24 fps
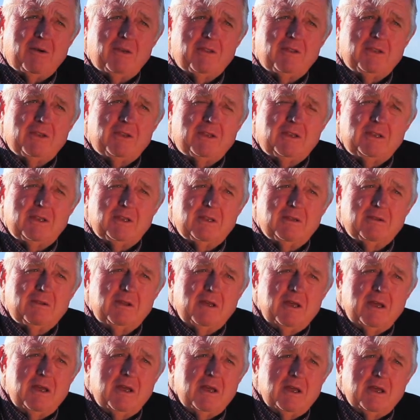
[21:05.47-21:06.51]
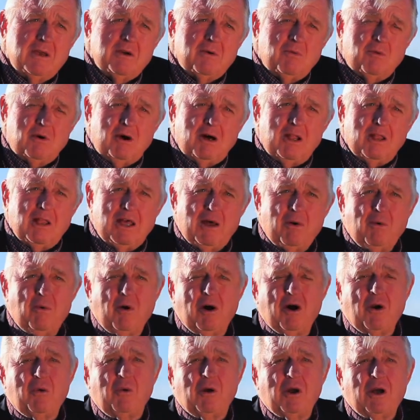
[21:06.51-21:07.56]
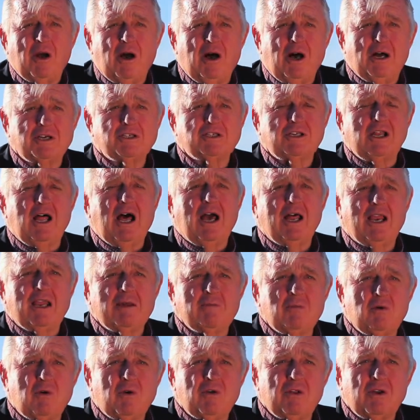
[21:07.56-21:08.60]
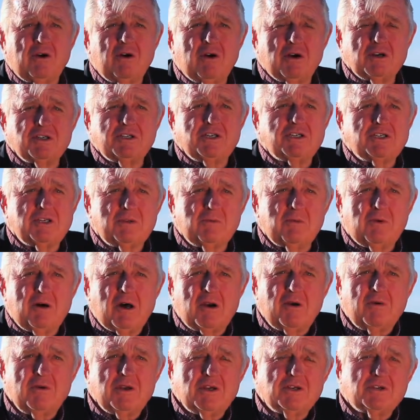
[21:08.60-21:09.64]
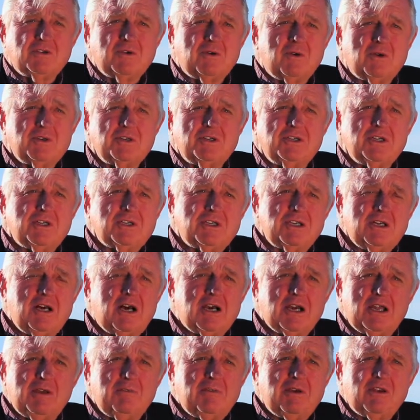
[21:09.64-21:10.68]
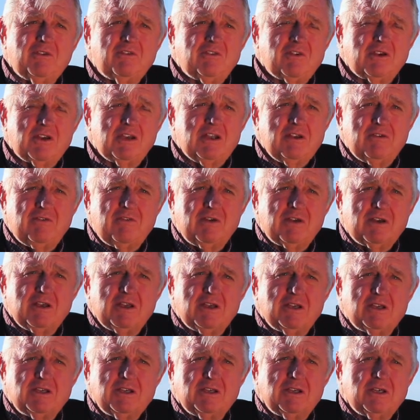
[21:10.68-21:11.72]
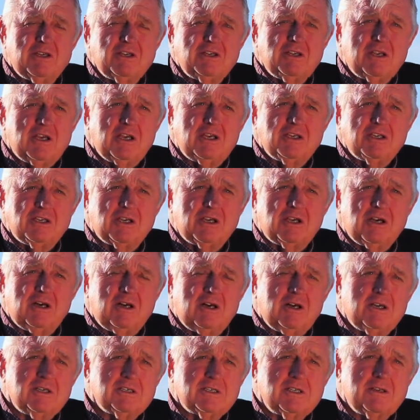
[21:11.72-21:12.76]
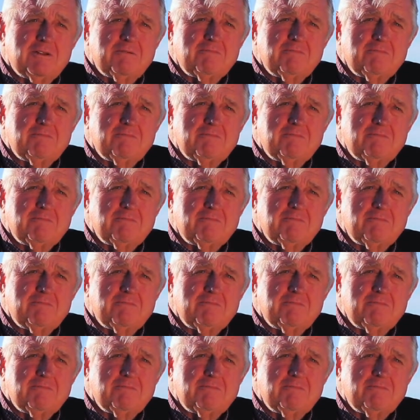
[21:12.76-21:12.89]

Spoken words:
that while that water will cost slightly more than our existing water resources, it's not going to be a significant change in cost.